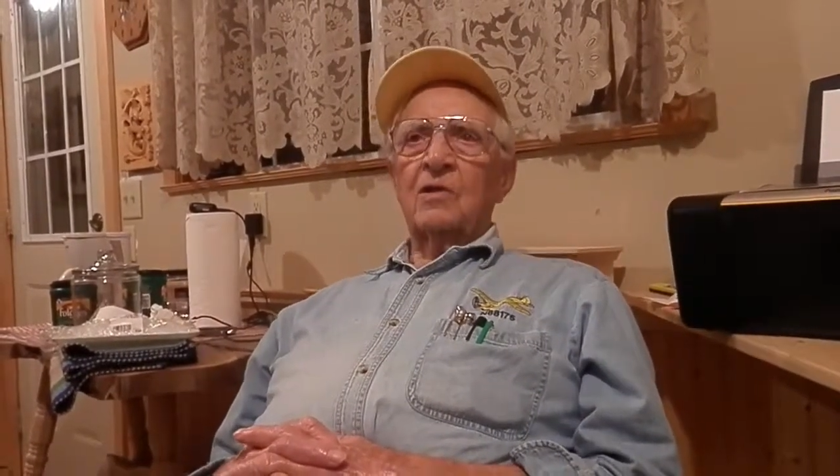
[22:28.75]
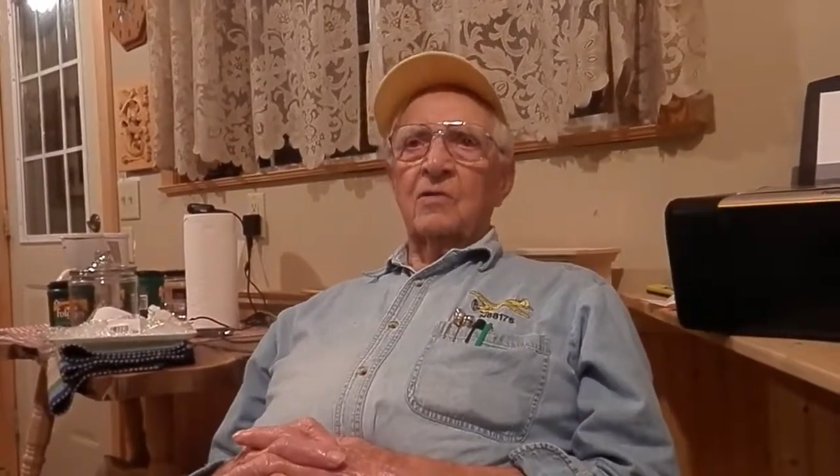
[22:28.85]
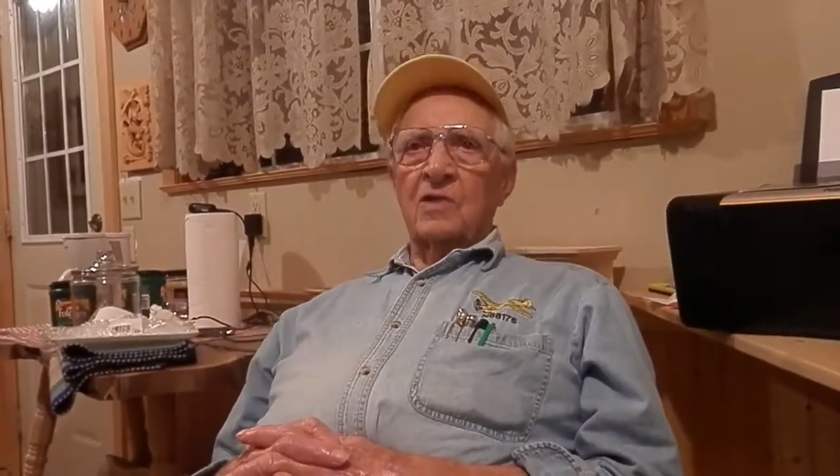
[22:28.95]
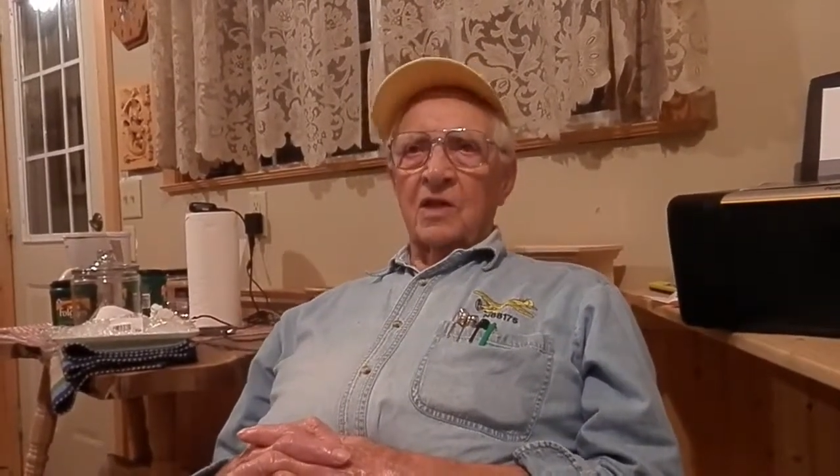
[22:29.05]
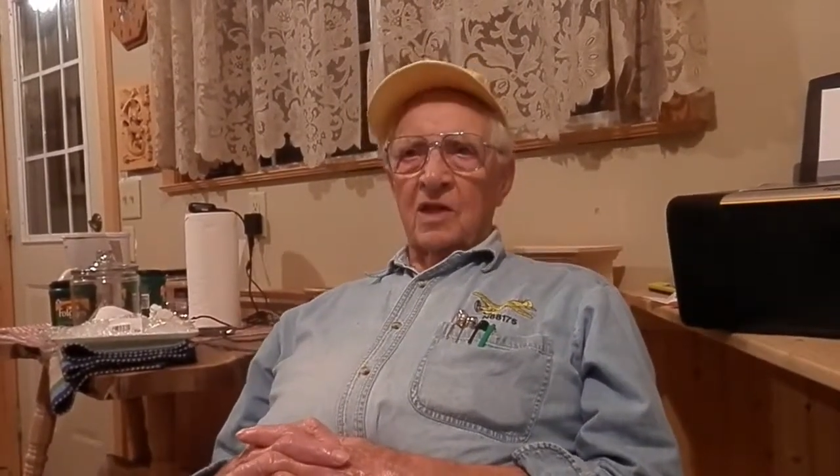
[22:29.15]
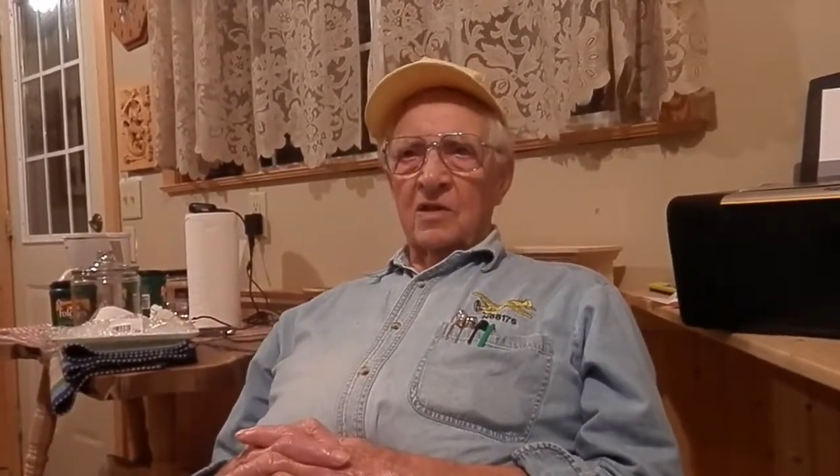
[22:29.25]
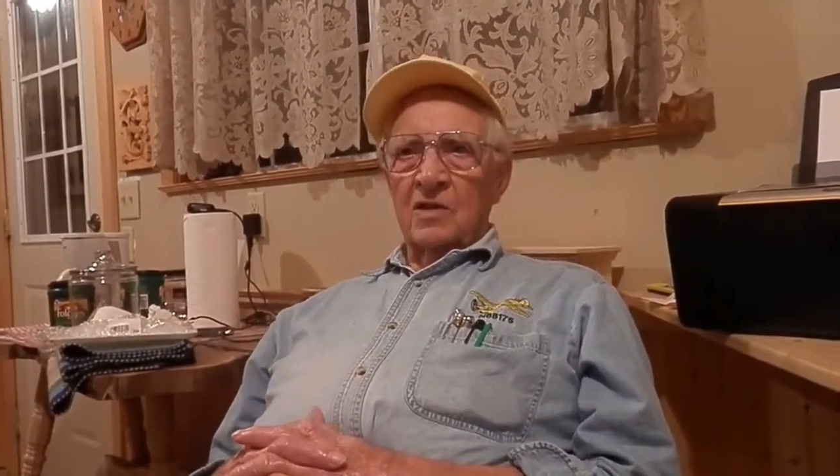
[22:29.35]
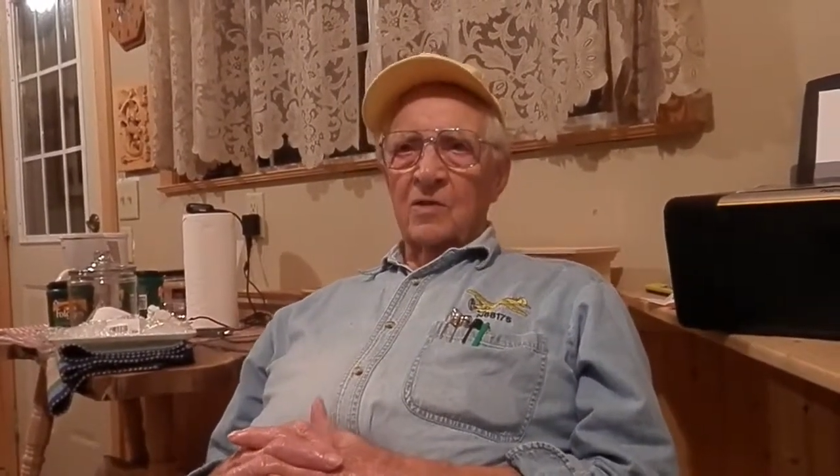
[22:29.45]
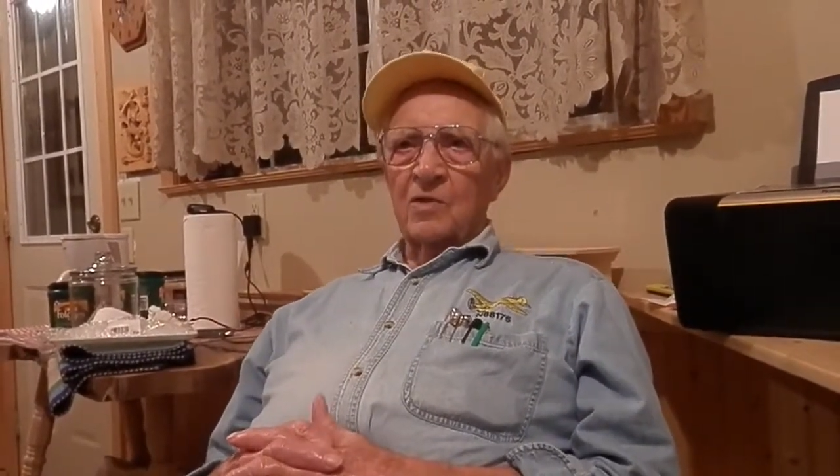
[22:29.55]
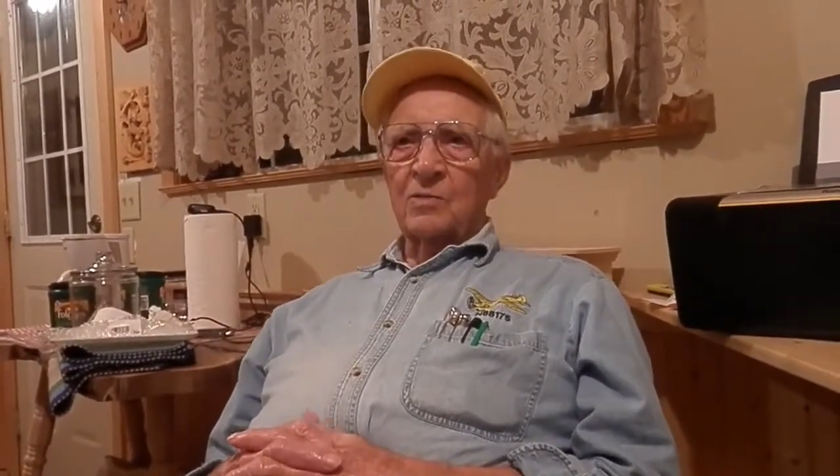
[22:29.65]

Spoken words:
when the engine was